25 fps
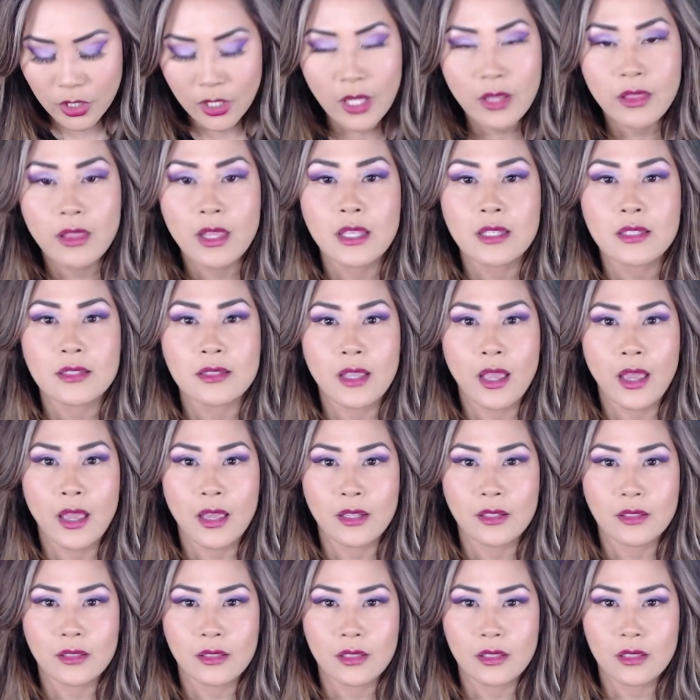And they
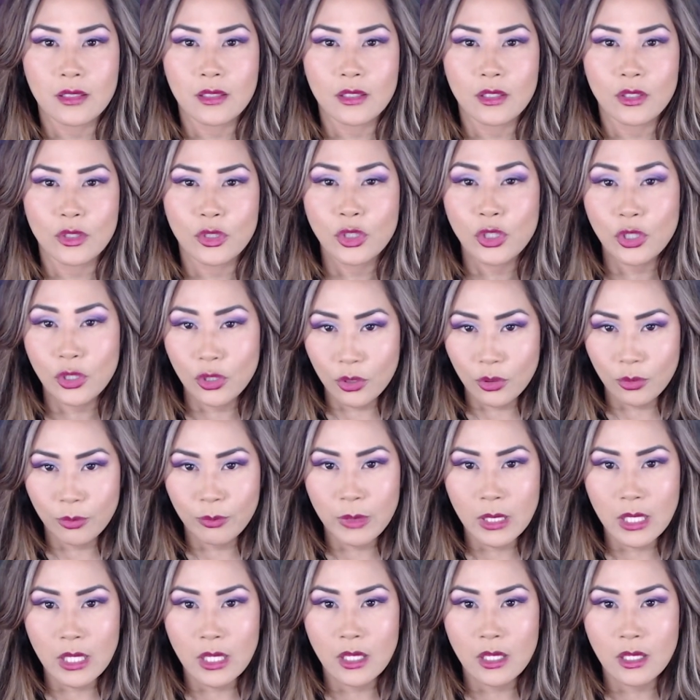said, you
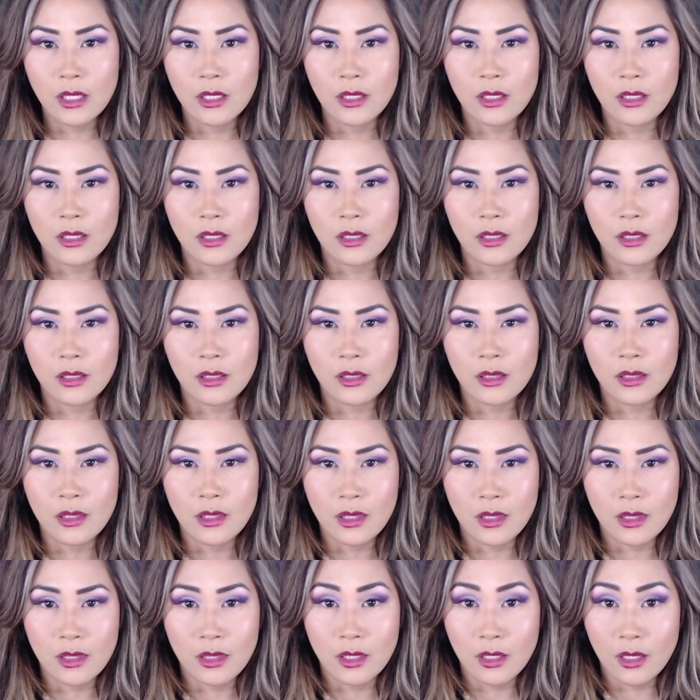mean
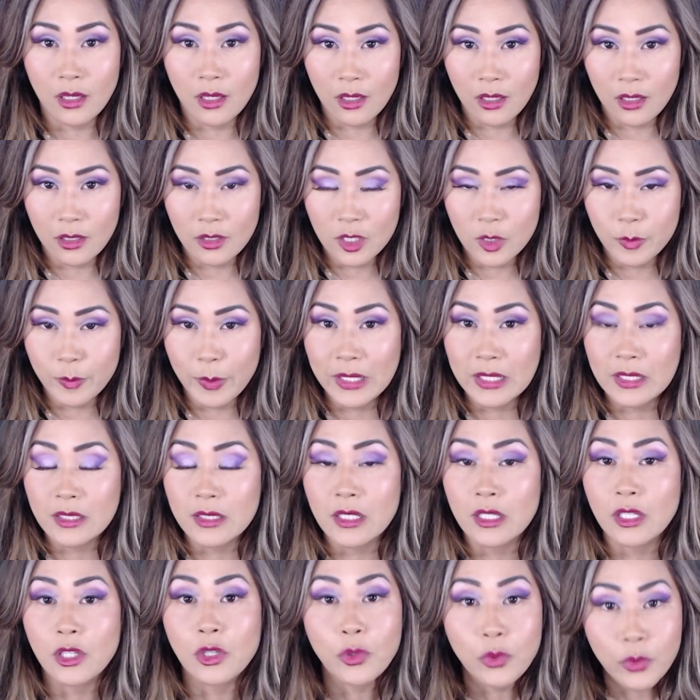the
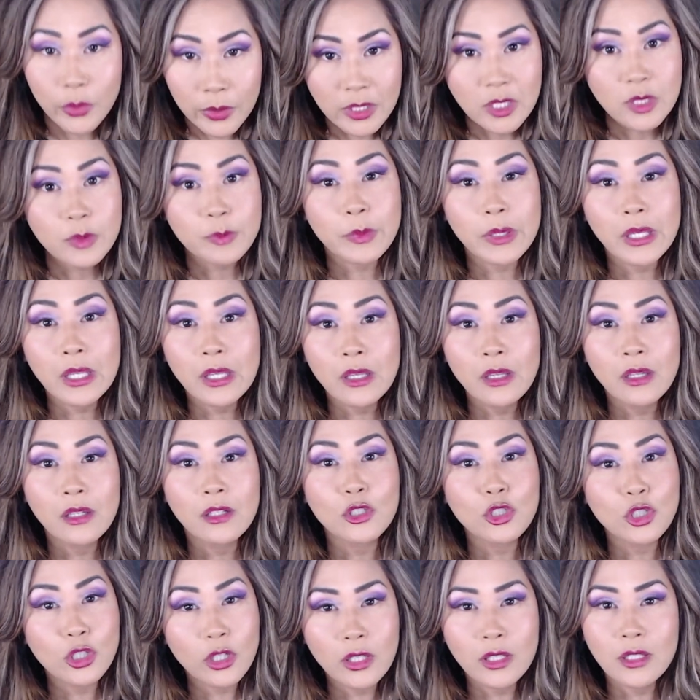spicy crispy
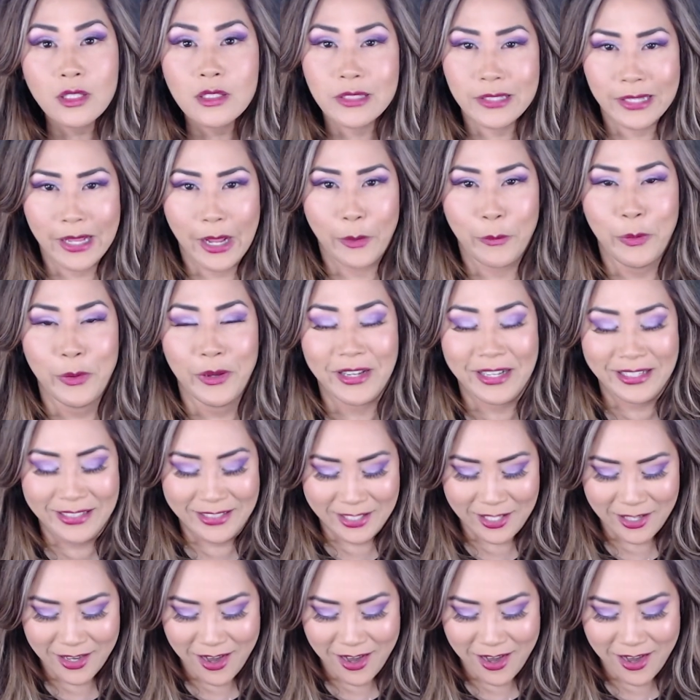chicken sandwich?